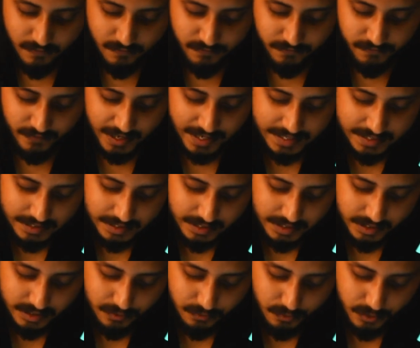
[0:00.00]

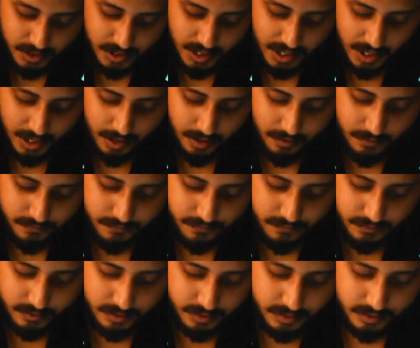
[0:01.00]
Finally, we
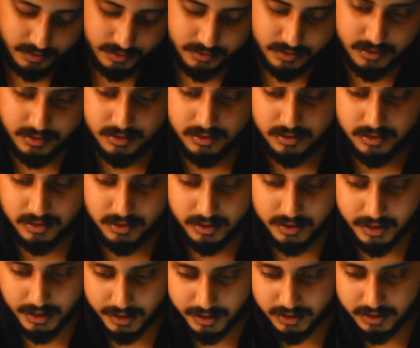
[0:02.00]
have is
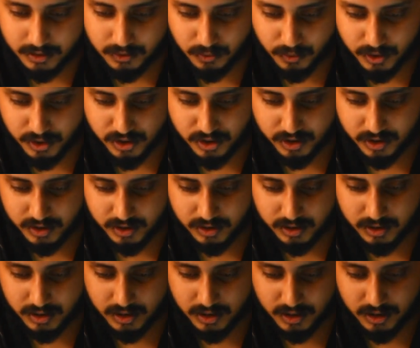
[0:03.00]
this, which
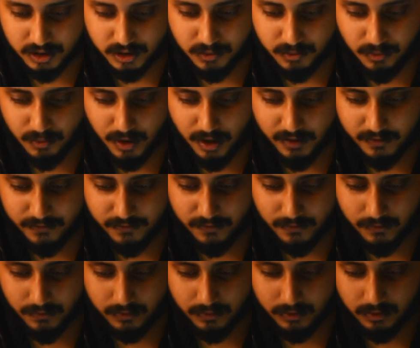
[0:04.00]
is the
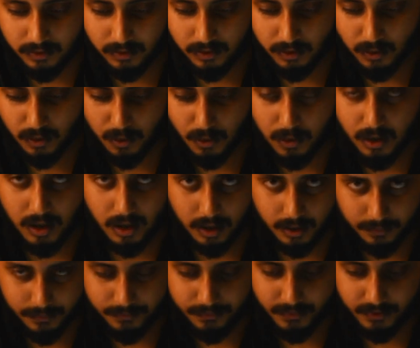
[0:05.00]
smartphone
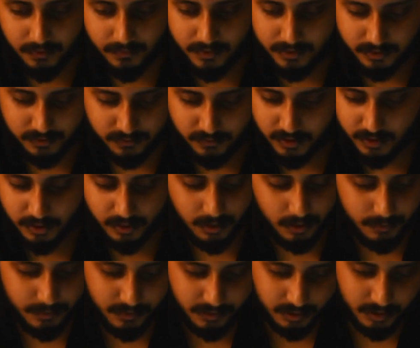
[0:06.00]
holder, which is very
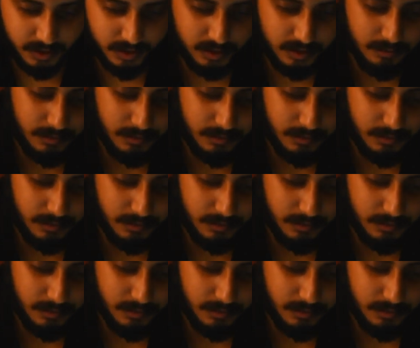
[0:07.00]
common, you can get